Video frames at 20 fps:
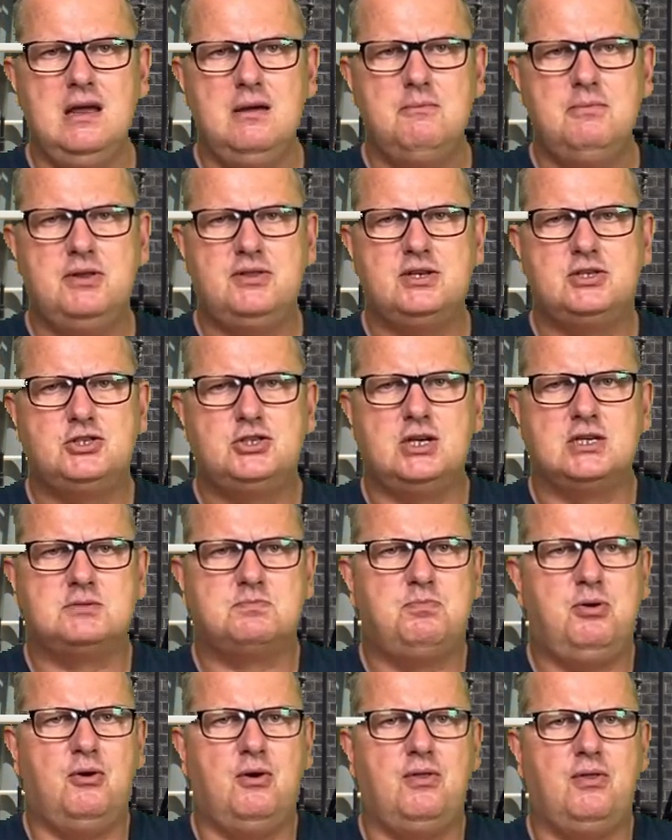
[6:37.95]
but it's
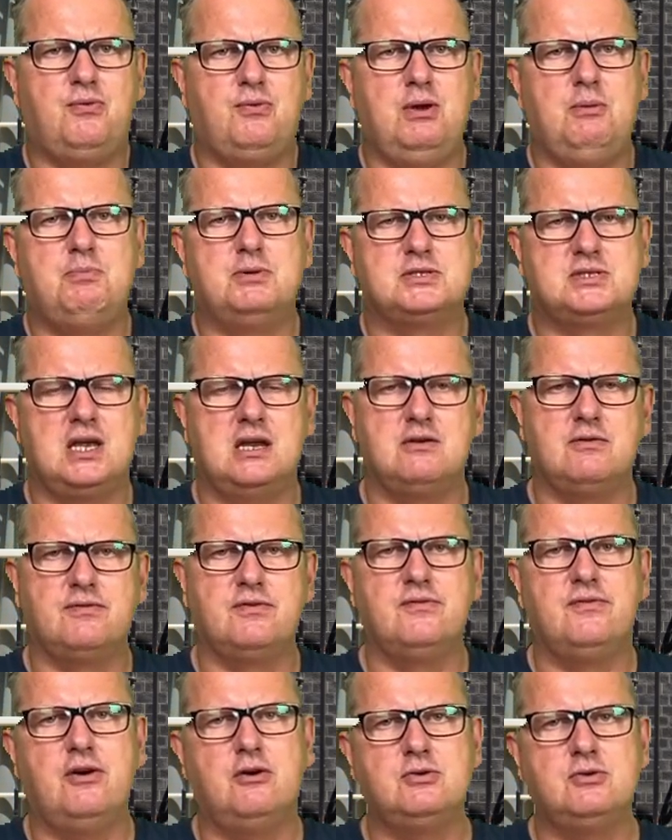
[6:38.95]
just 0.3% of
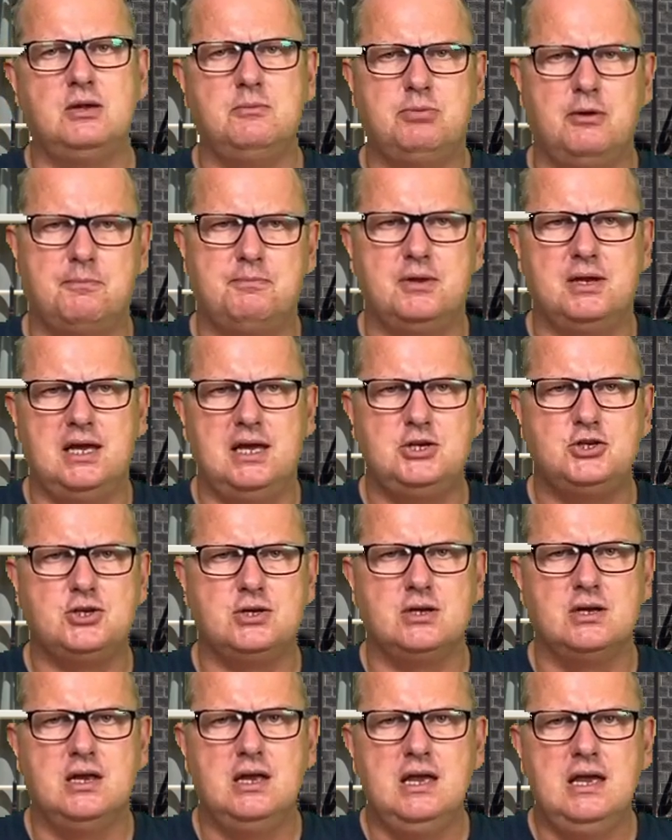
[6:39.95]
the voting population.